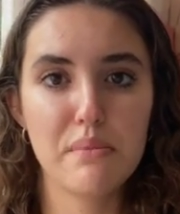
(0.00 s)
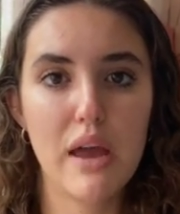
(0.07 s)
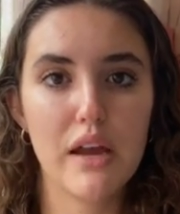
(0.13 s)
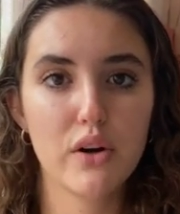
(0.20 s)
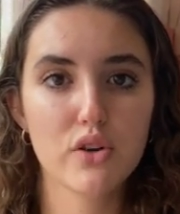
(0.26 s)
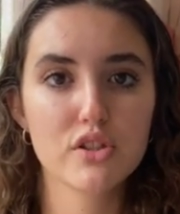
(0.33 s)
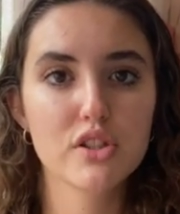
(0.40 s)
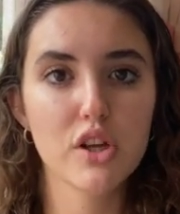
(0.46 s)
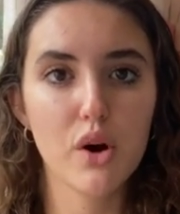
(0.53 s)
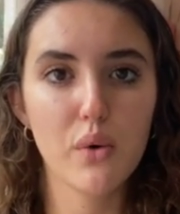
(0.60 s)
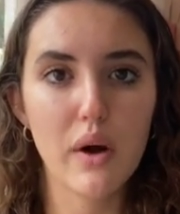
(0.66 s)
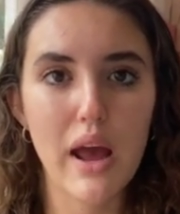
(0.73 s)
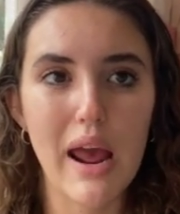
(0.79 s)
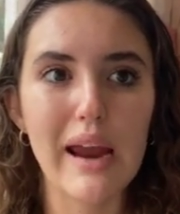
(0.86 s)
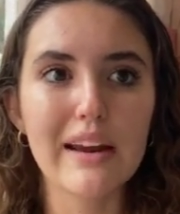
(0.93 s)
made her so
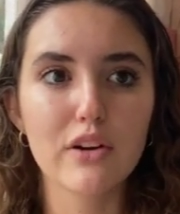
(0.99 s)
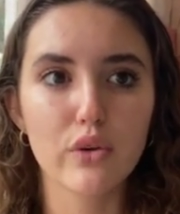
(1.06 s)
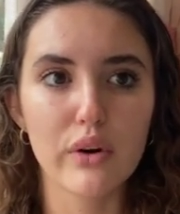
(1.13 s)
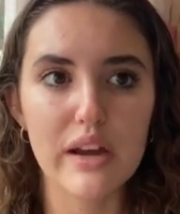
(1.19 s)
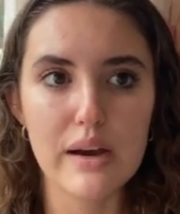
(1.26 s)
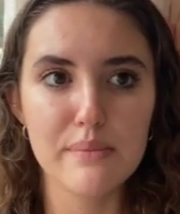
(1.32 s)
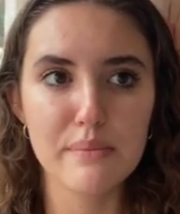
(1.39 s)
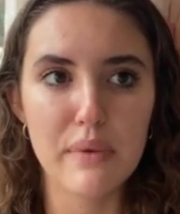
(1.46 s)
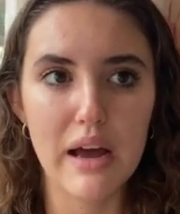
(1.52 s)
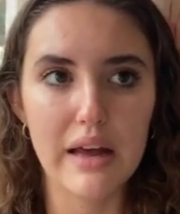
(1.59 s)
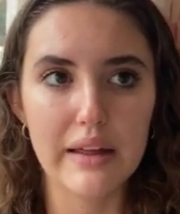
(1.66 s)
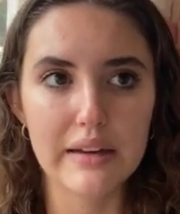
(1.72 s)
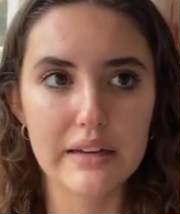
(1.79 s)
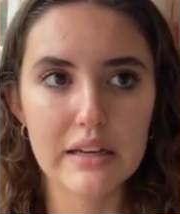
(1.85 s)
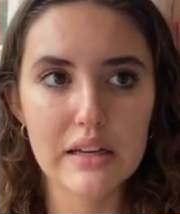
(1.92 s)
angry at
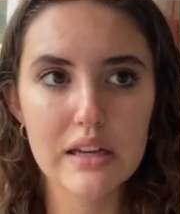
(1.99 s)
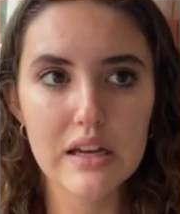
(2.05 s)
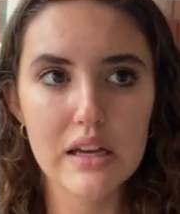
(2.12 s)
men,